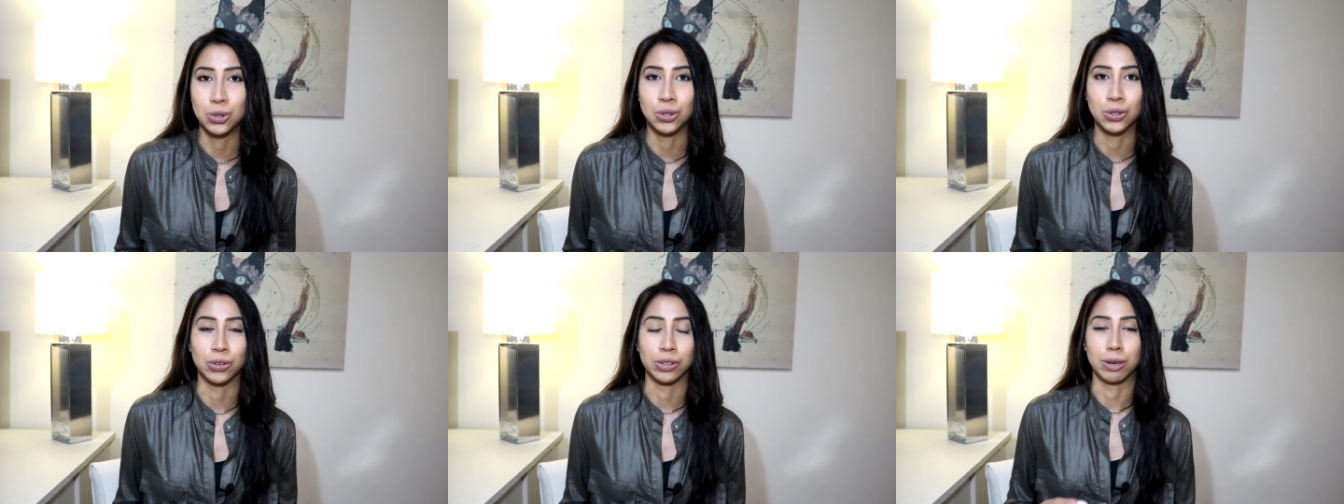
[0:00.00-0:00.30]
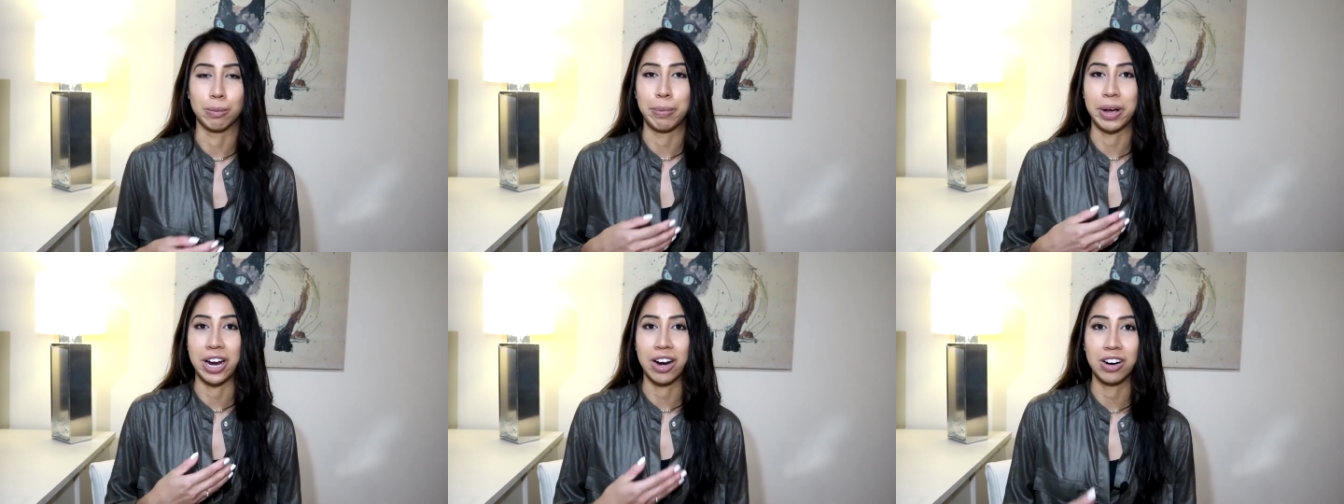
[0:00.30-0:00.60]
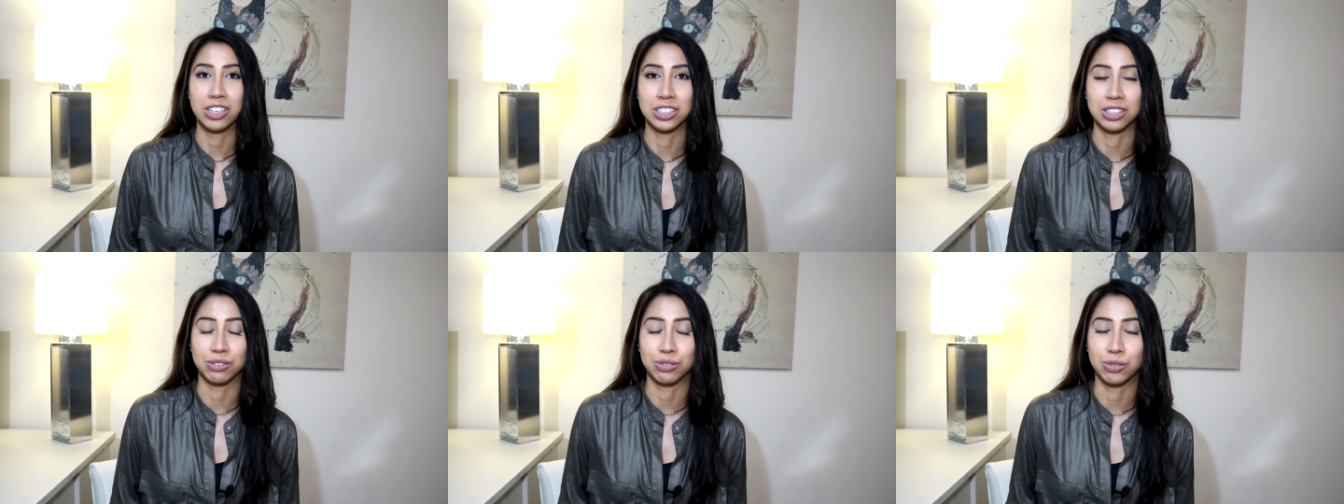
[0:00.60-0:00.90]
or their
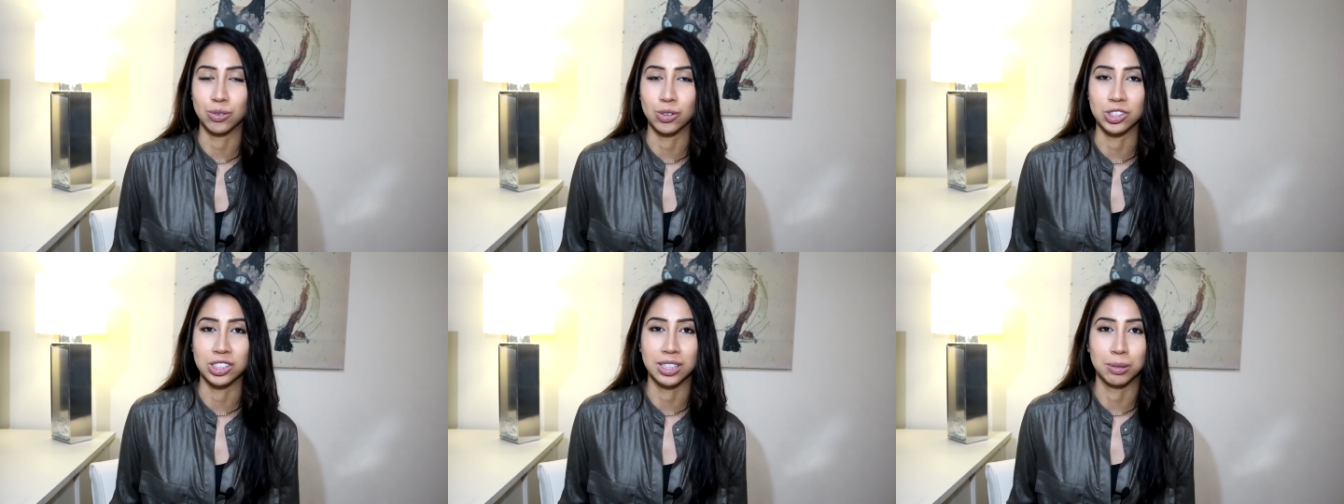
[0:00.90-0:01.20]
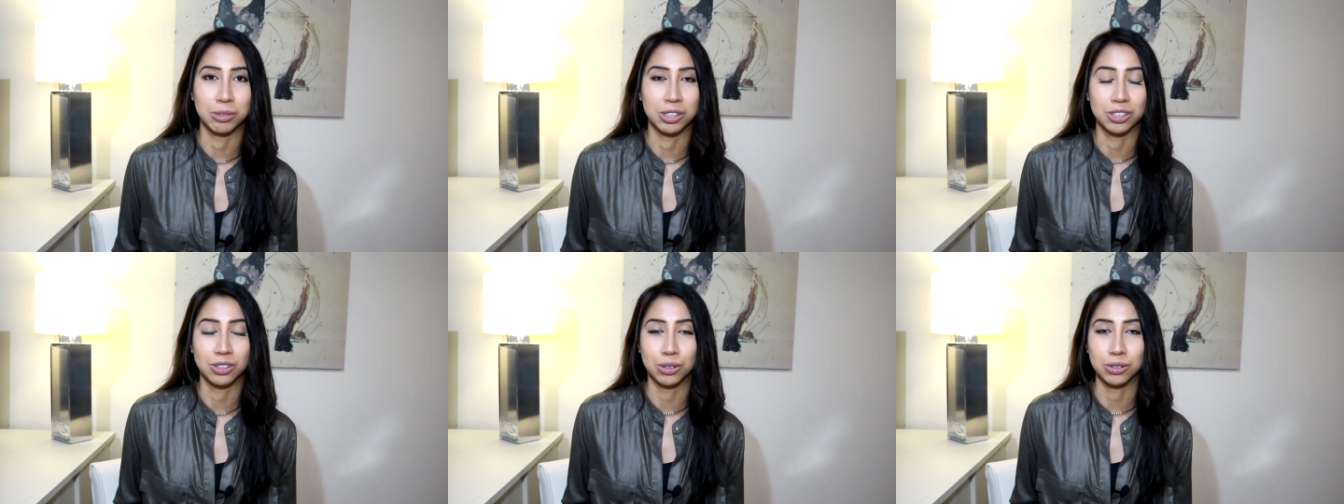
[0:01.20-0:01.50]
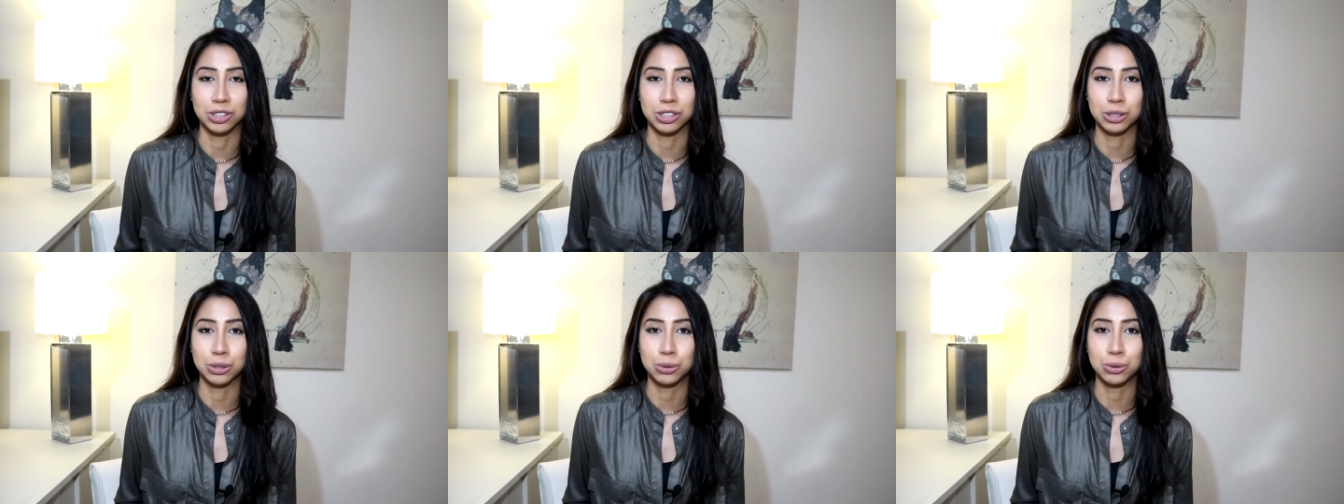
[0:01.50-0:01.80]
parents are forcing them to go
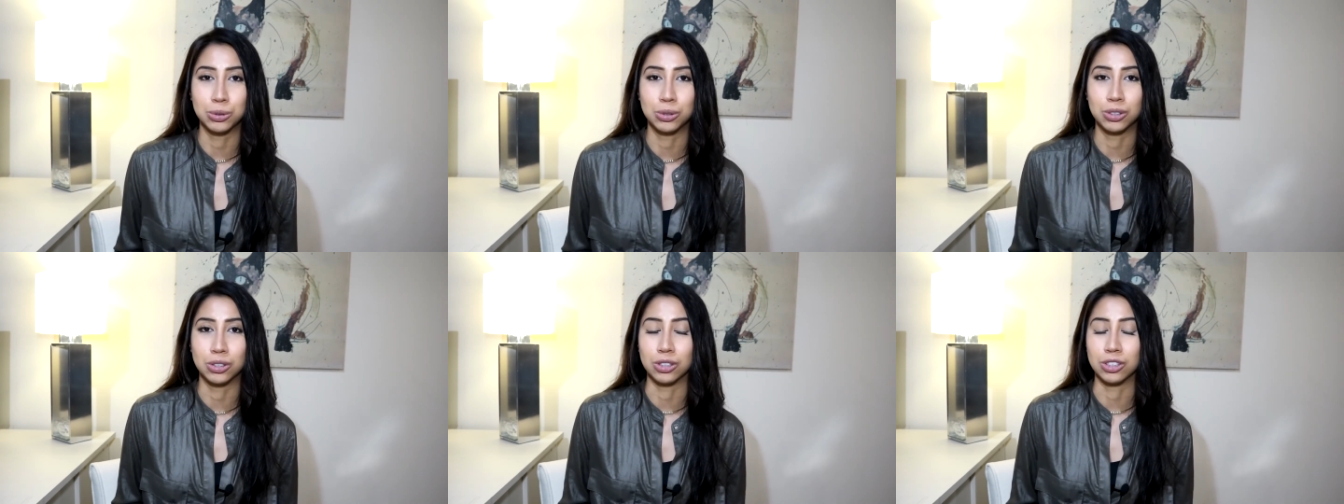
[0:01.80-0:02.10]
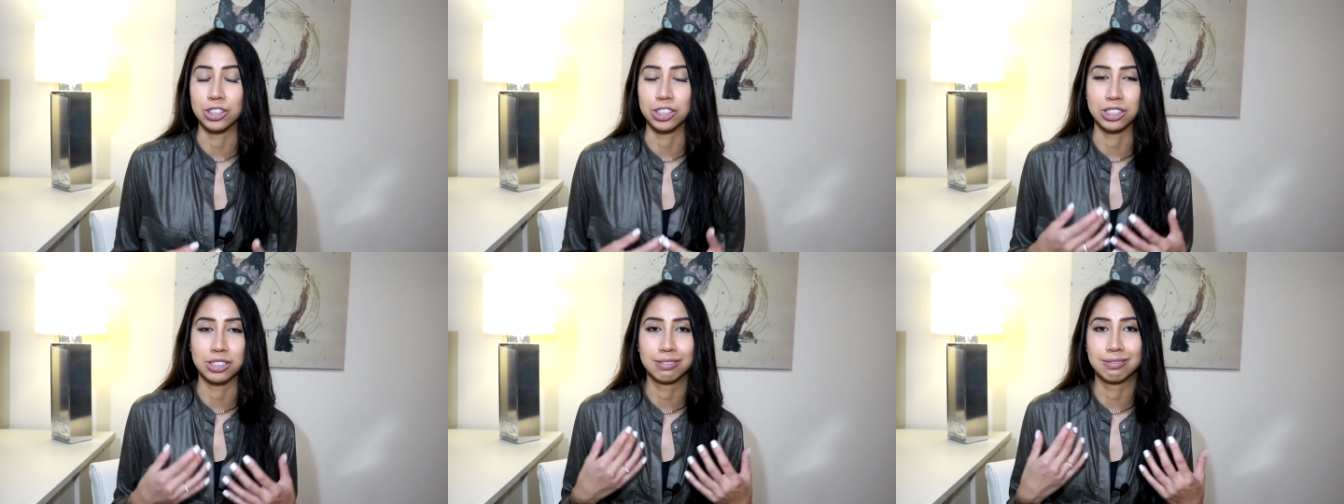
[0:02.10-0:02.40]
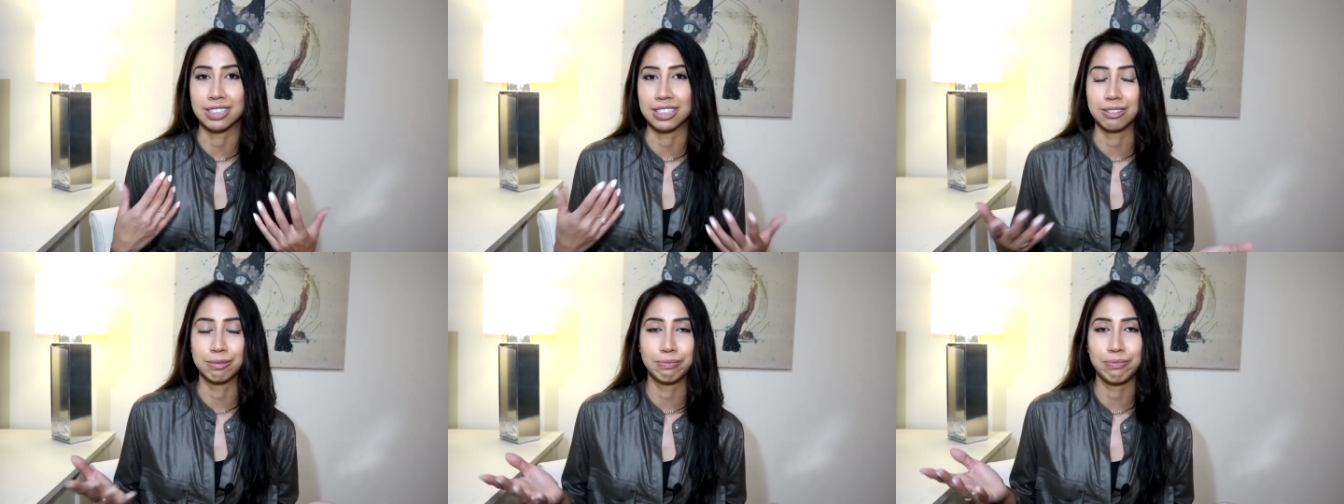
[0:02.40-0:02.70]
to school, or just
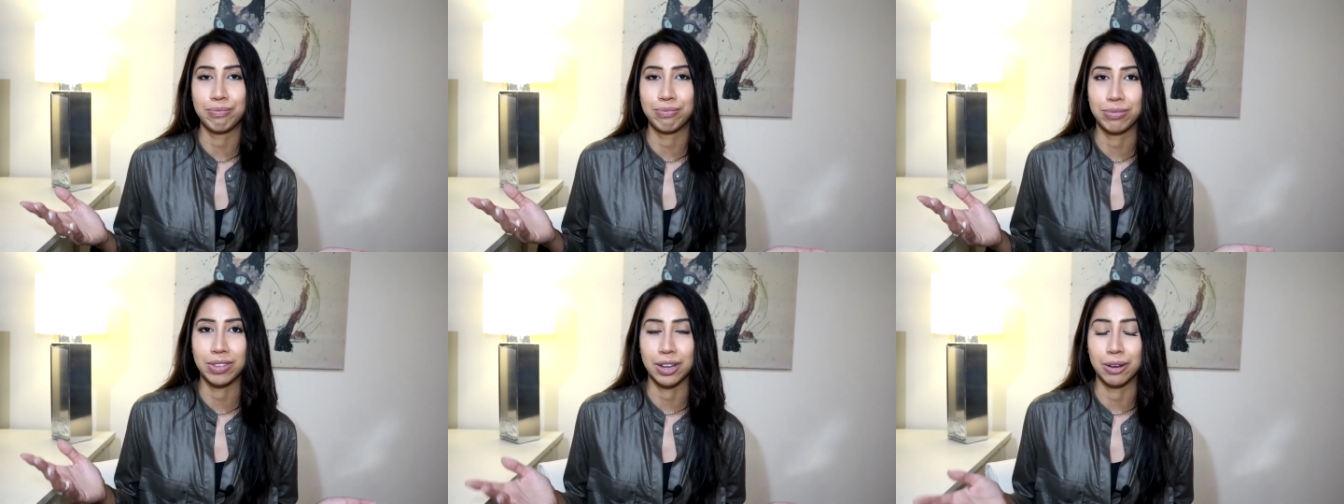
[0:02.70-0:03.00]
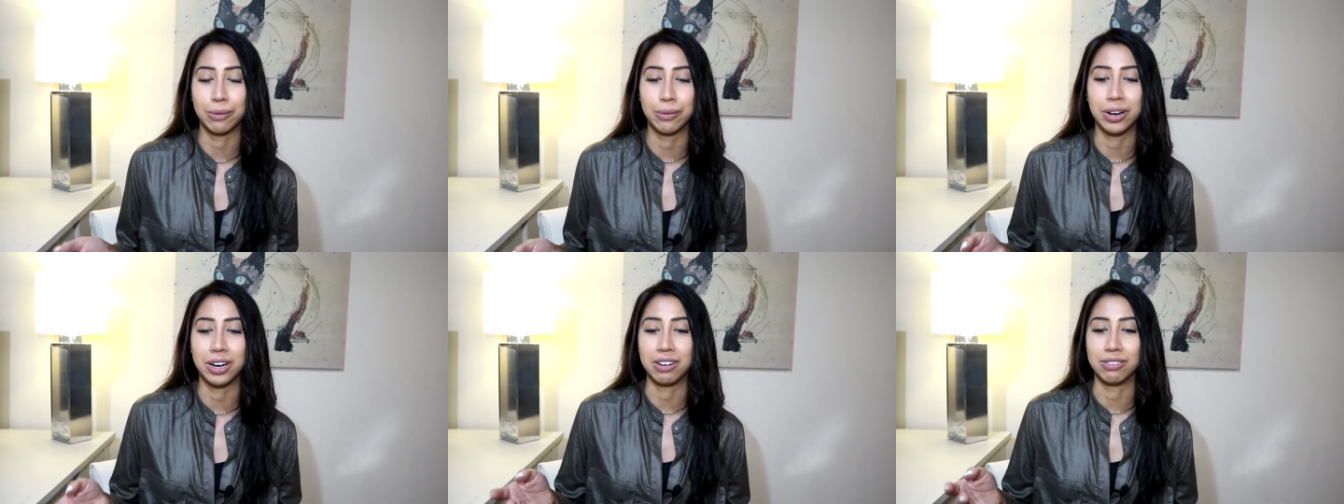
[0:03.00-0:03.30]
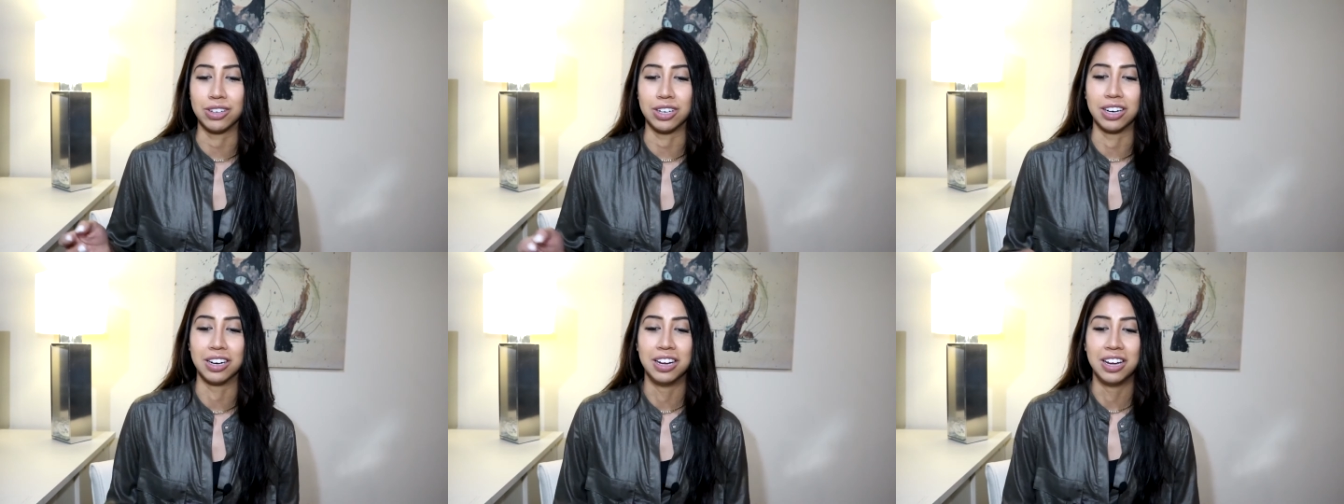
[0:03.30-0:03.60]
like
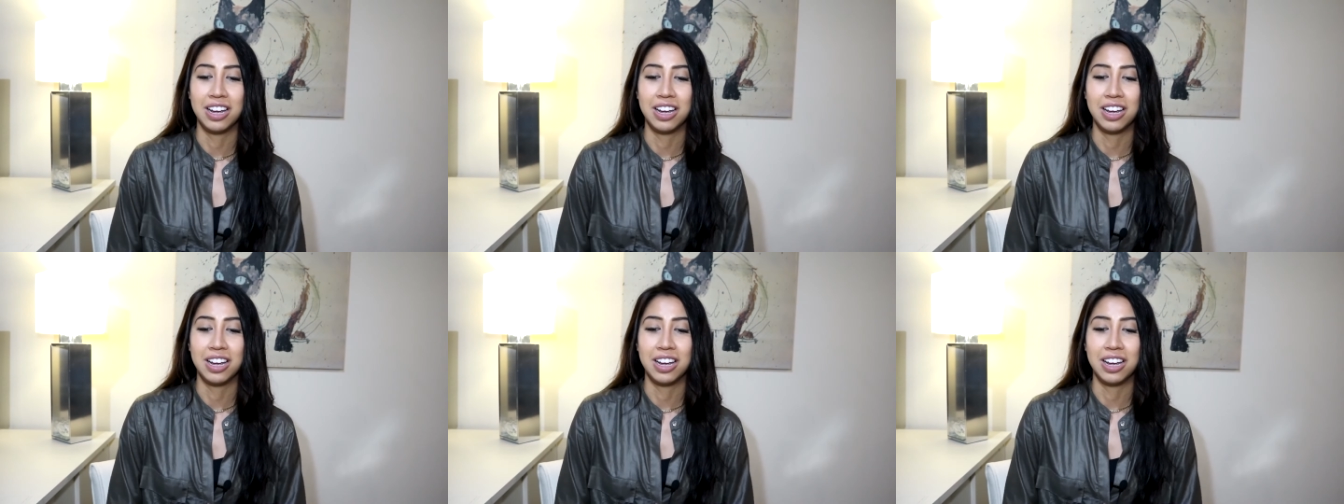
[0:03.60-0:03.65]
whatever.